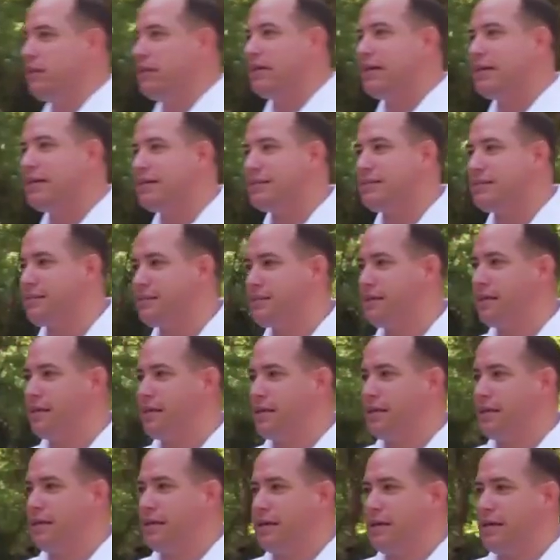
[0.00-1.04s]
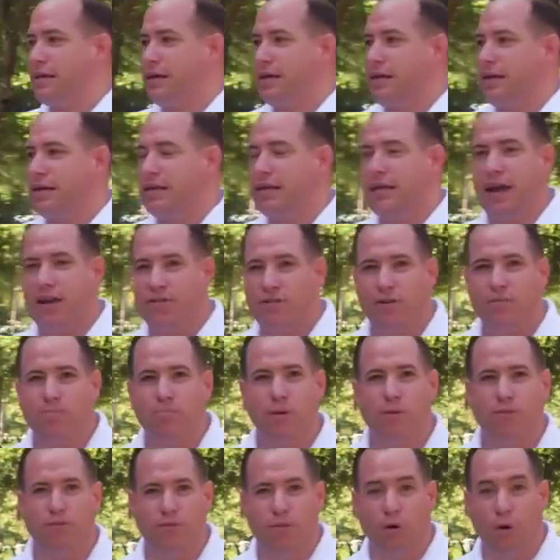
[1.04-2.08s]
because never
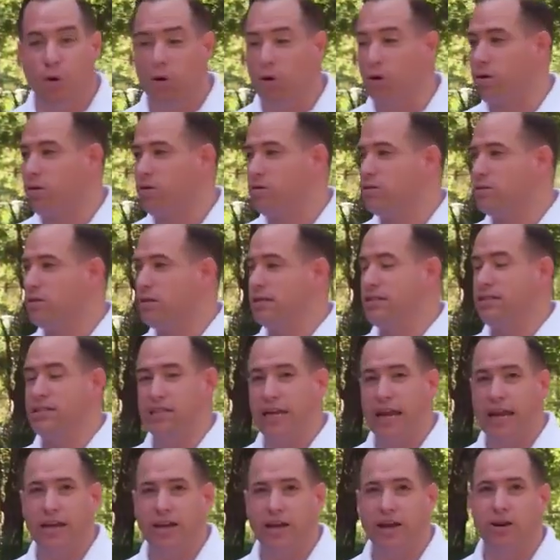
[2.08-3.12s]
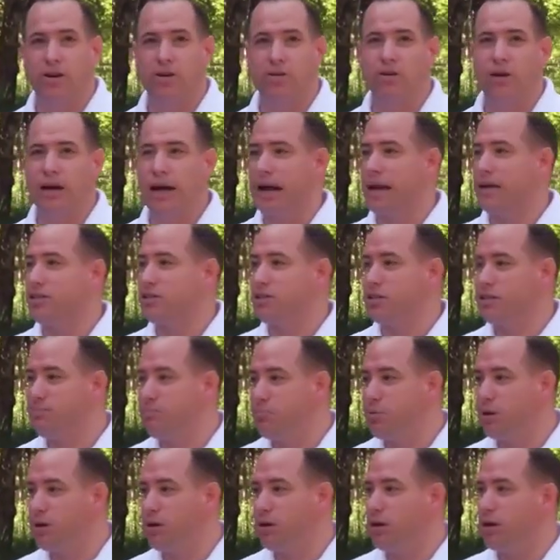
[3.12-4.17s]
before did Jayco actually
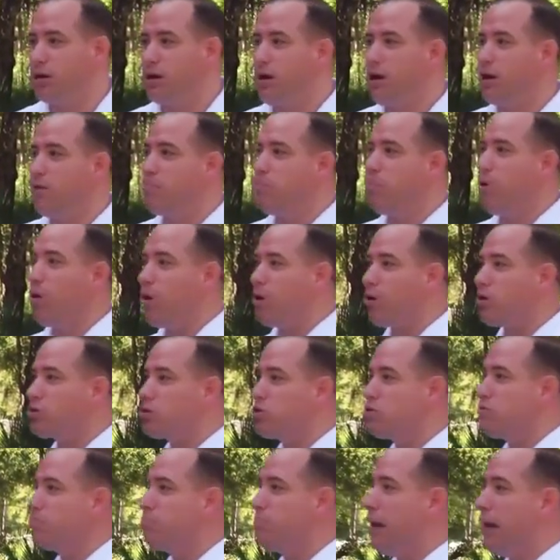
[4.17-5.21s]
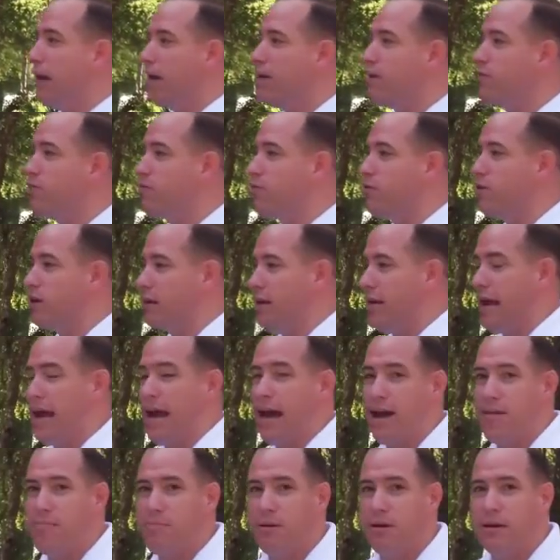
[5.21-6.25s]
put a partial painted front
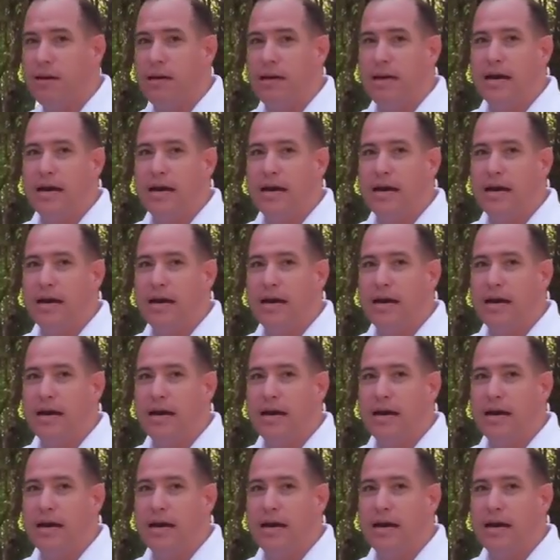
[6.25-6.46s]
cap